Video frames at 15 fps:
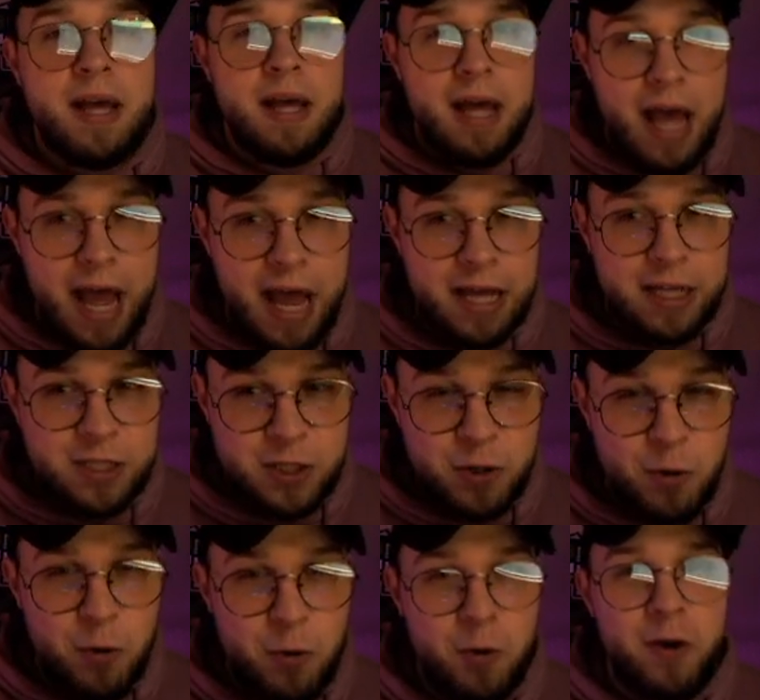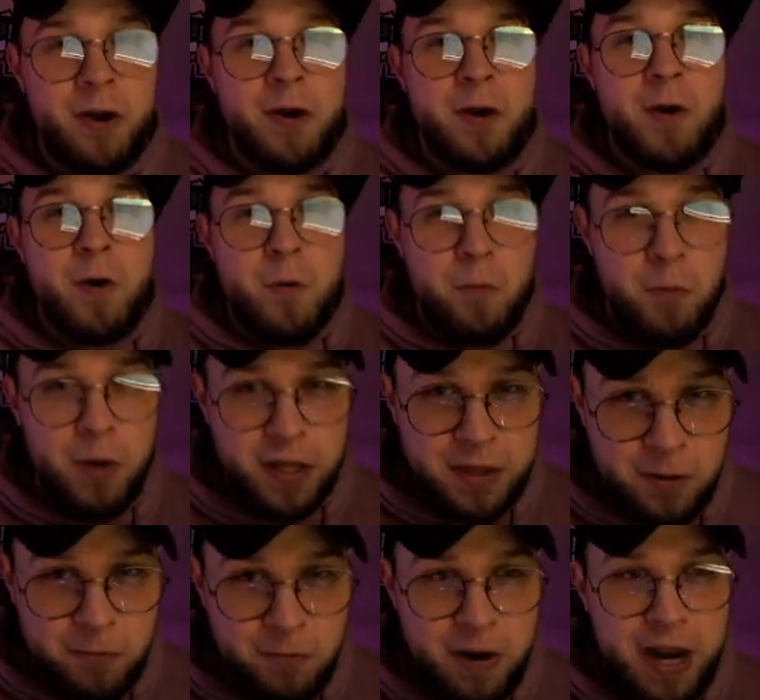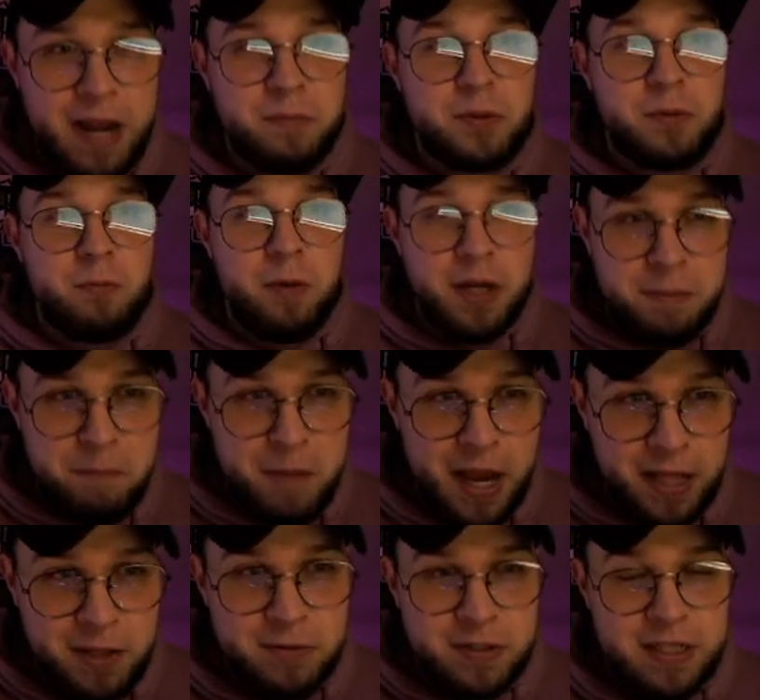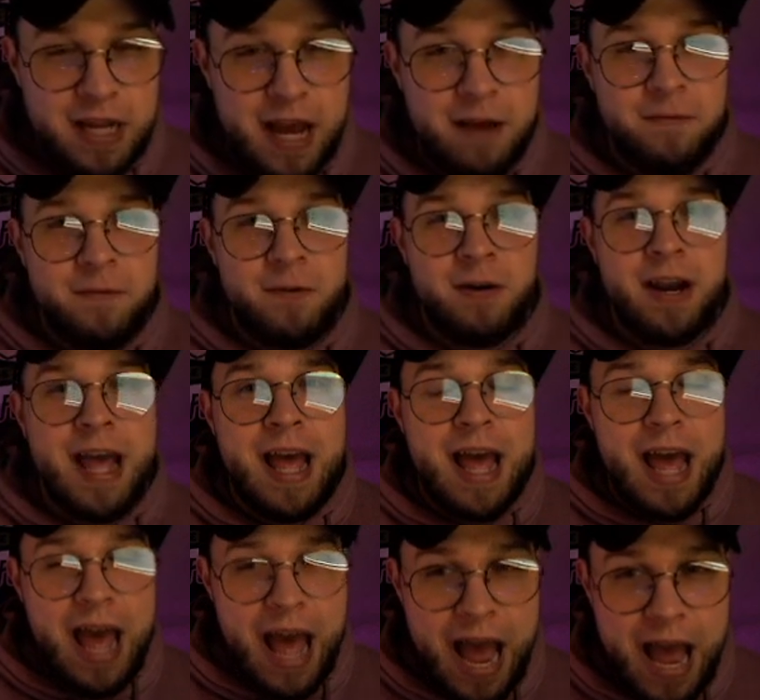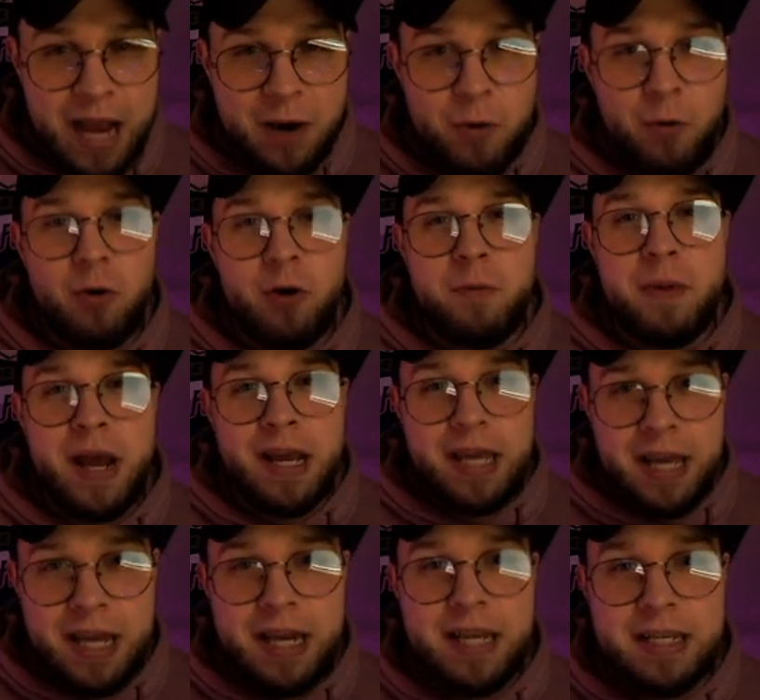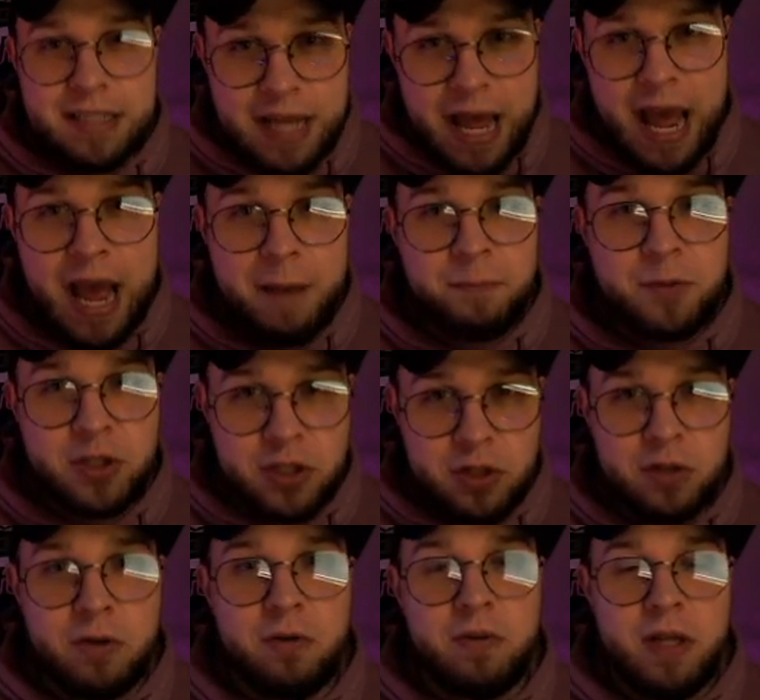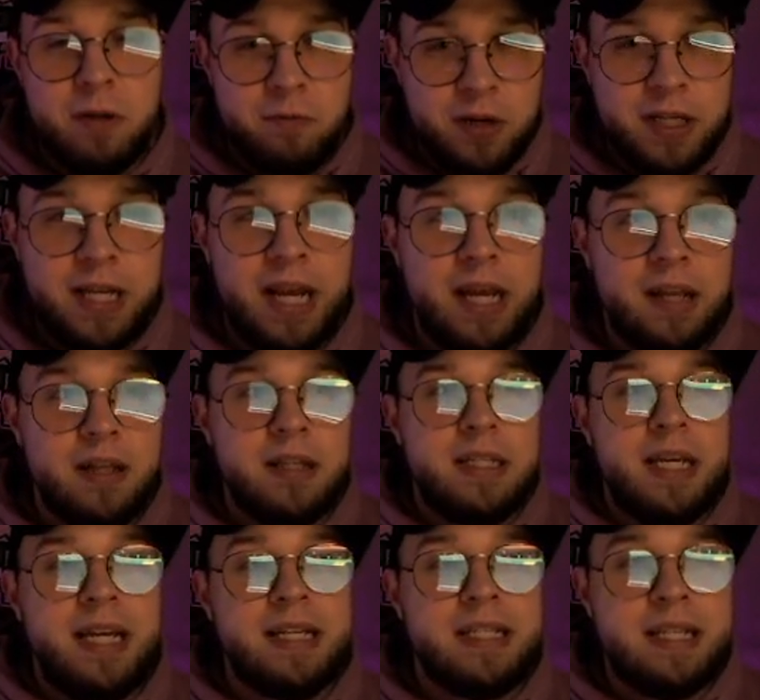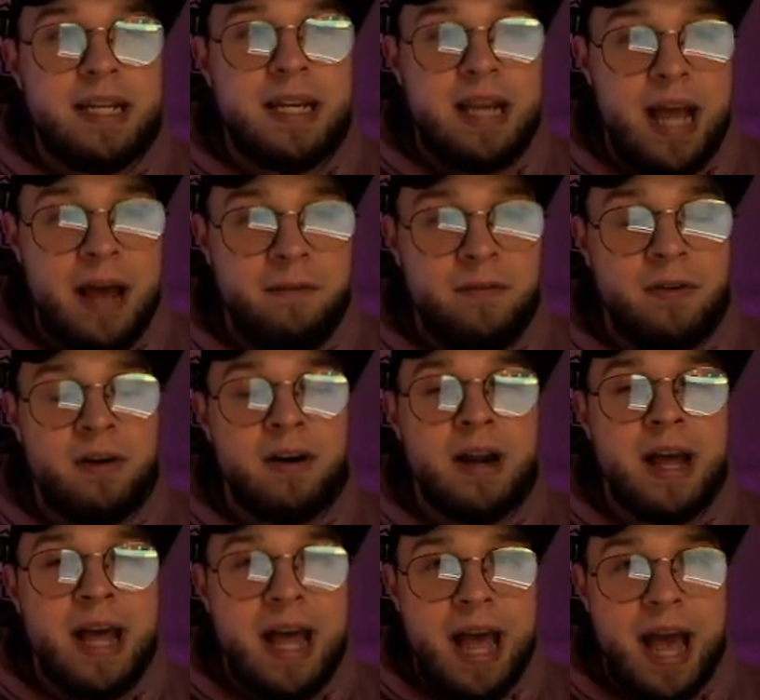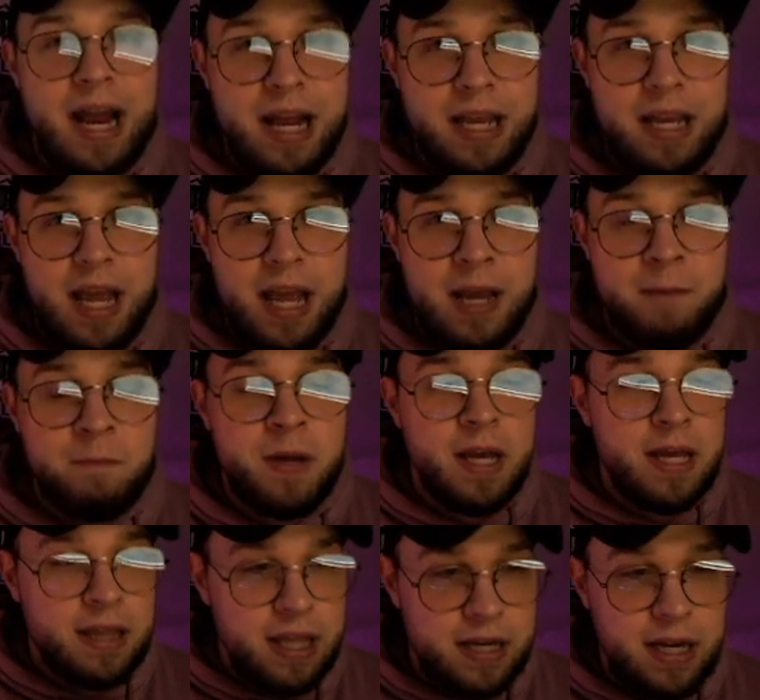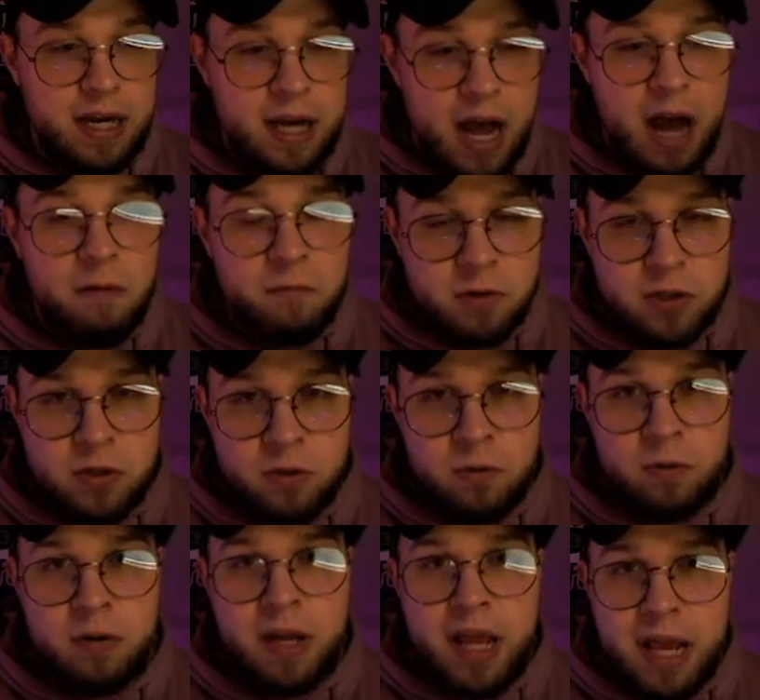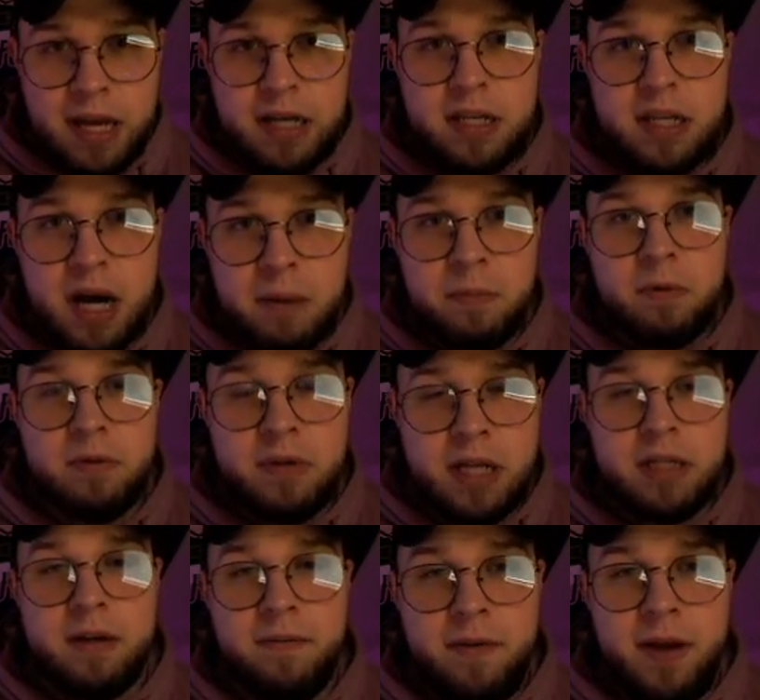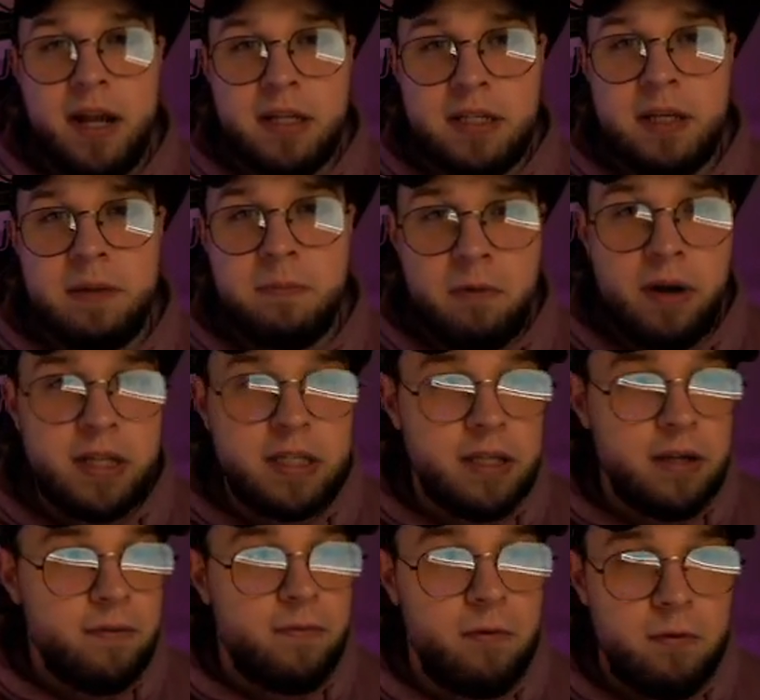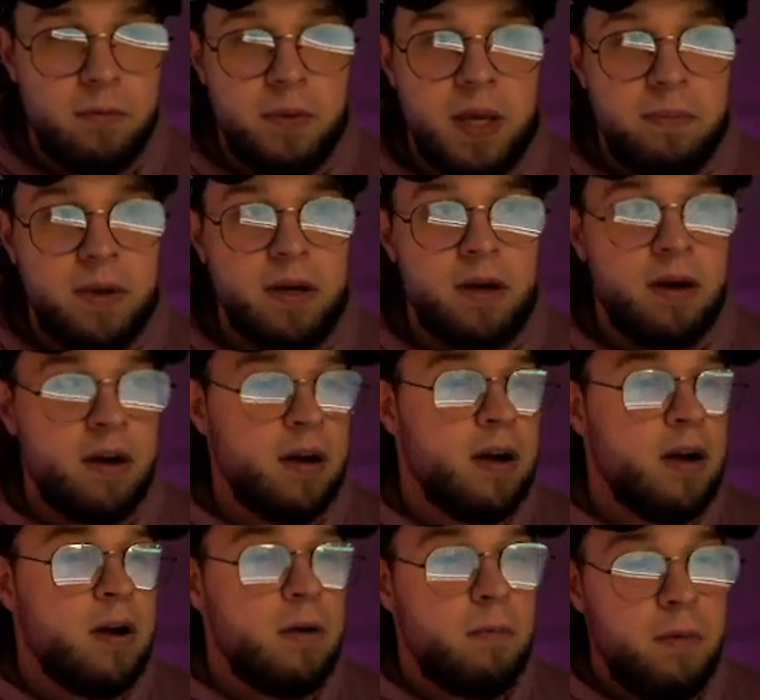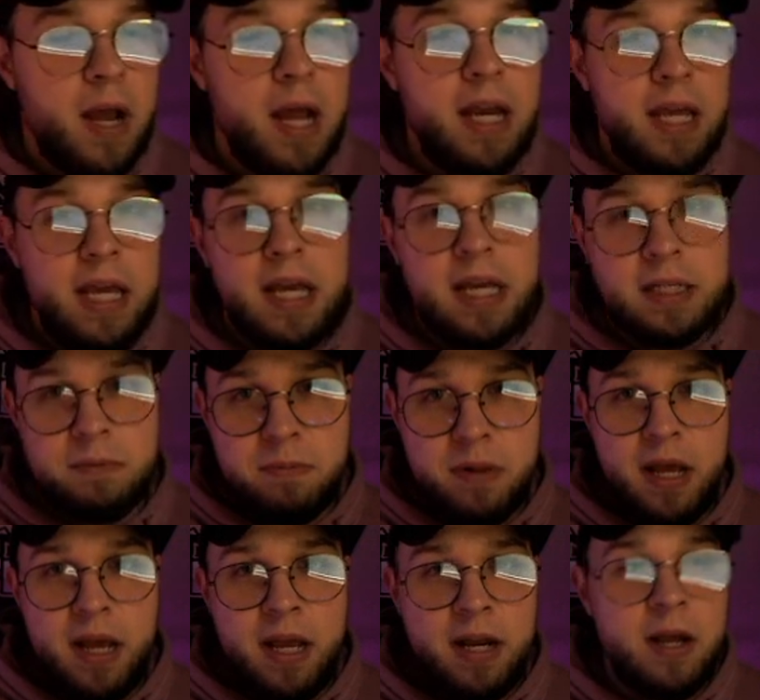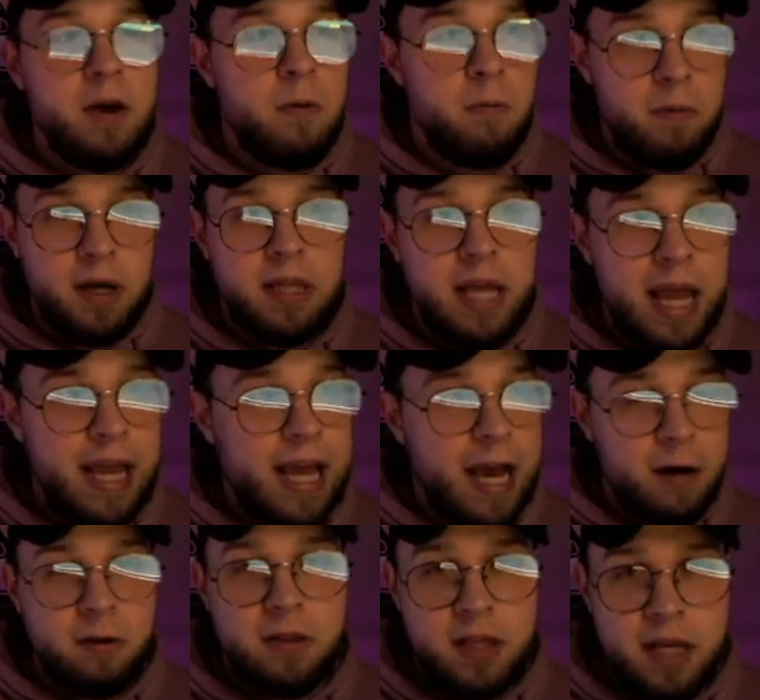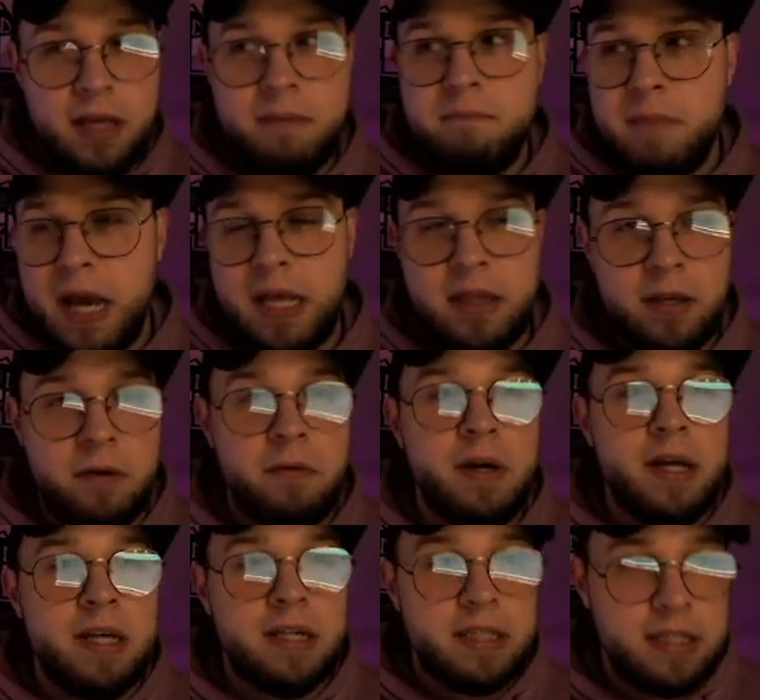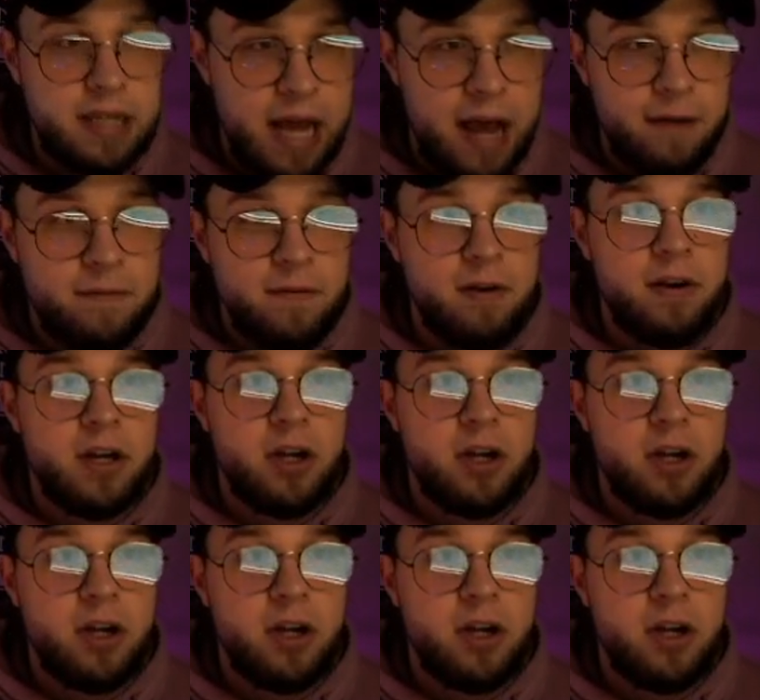has scored with the Rams, with Matthew Stafford at quarterback, it is absolutely ridiculous. He has never had a game that did not result in double-digit fantasy points in full PPR when he has played with a healthy Matthew Stafford.